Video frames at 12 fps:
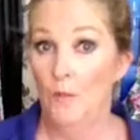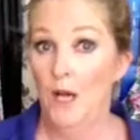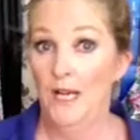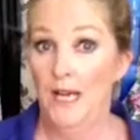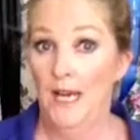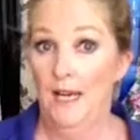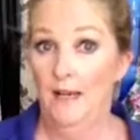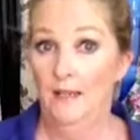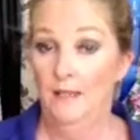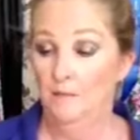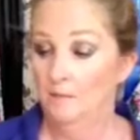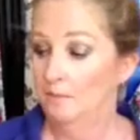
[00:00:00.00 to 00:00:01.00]
my neck.
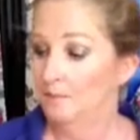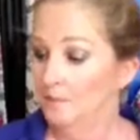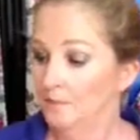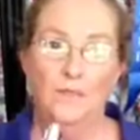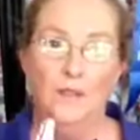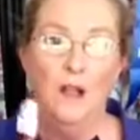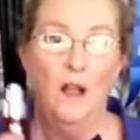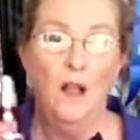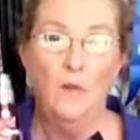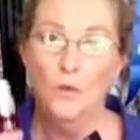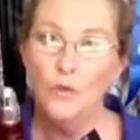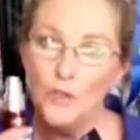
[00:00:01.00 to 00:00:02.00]

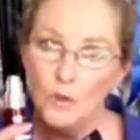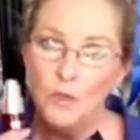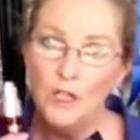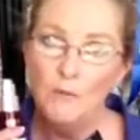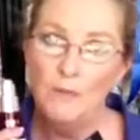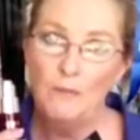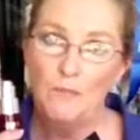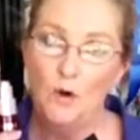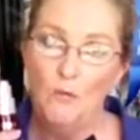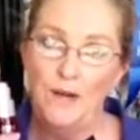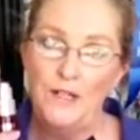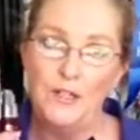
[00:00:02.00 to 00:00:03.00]
I will do a little bit
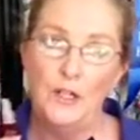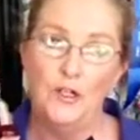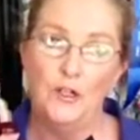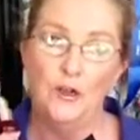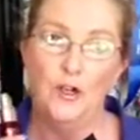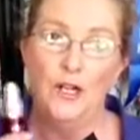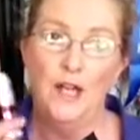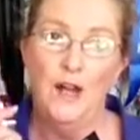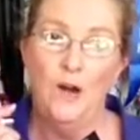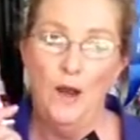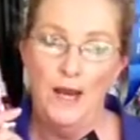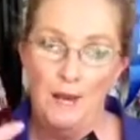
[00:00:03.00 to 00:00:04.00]
more research on it,
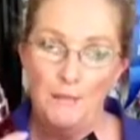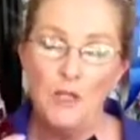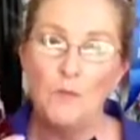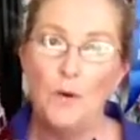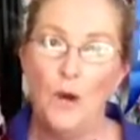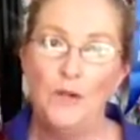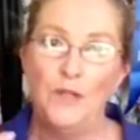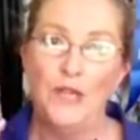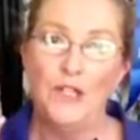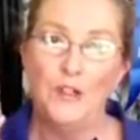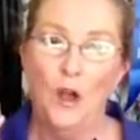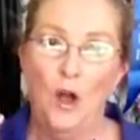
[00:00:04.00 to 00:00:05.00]
and I am in the
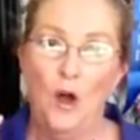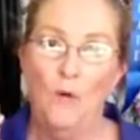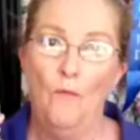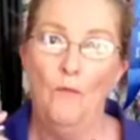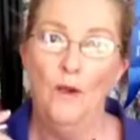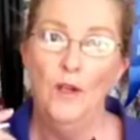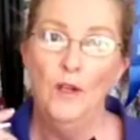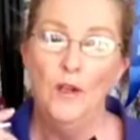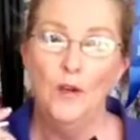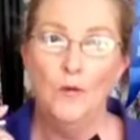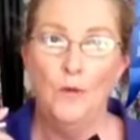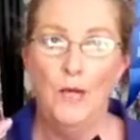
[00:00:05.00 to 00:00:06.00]
process of
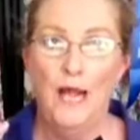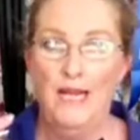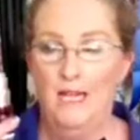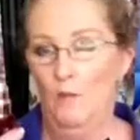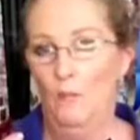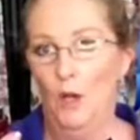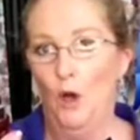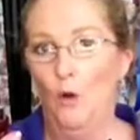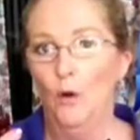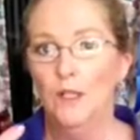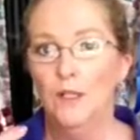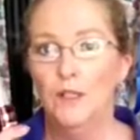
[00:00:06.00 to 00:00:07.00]
creating a
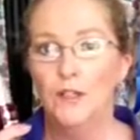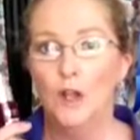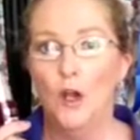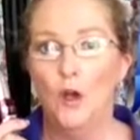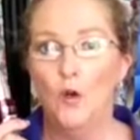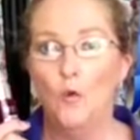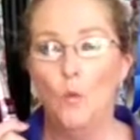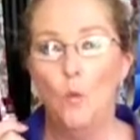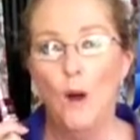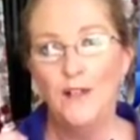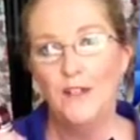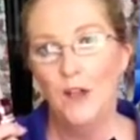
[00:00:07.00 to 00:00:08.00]
blog. So
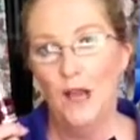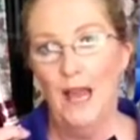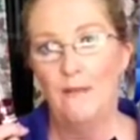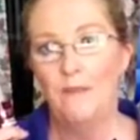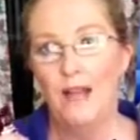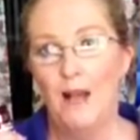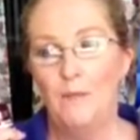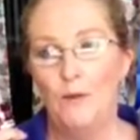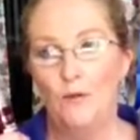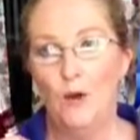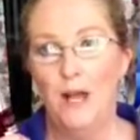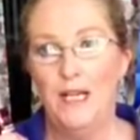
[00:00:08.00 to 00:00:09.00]
once I have that up
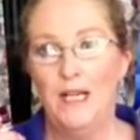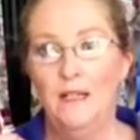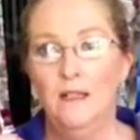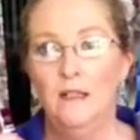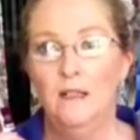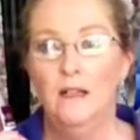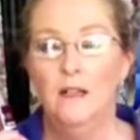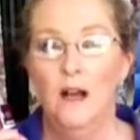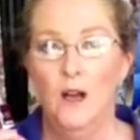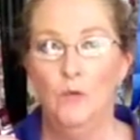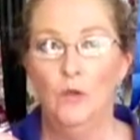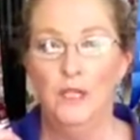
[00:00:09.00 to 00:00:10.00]
and running,
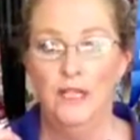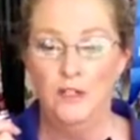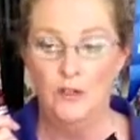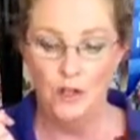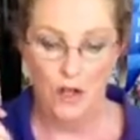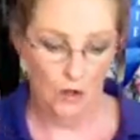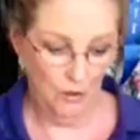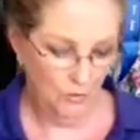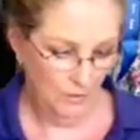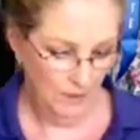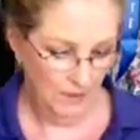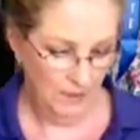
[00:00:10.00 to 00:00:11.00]
I will let you
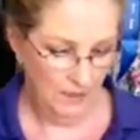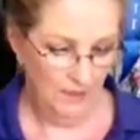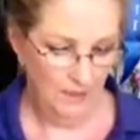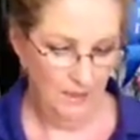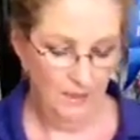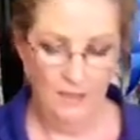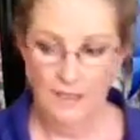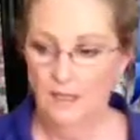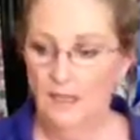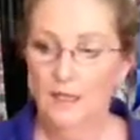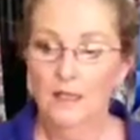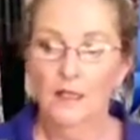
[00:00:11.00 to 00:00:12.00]
know.
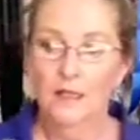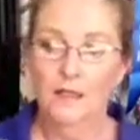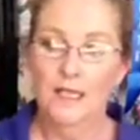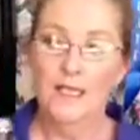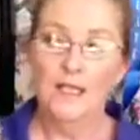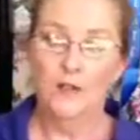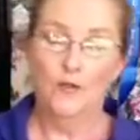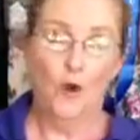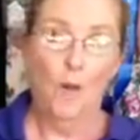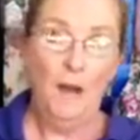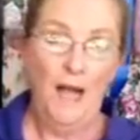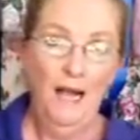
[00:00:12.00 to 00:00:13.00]
This is a
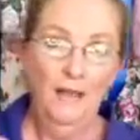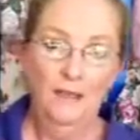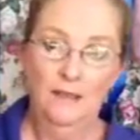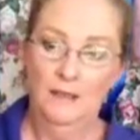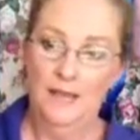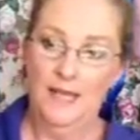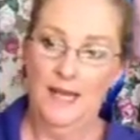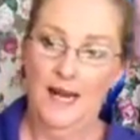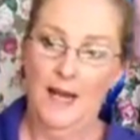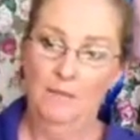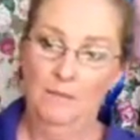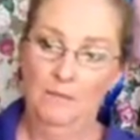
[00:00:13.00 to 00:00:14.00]
dropper
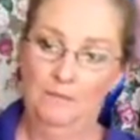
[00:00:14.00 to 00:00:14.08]
setup,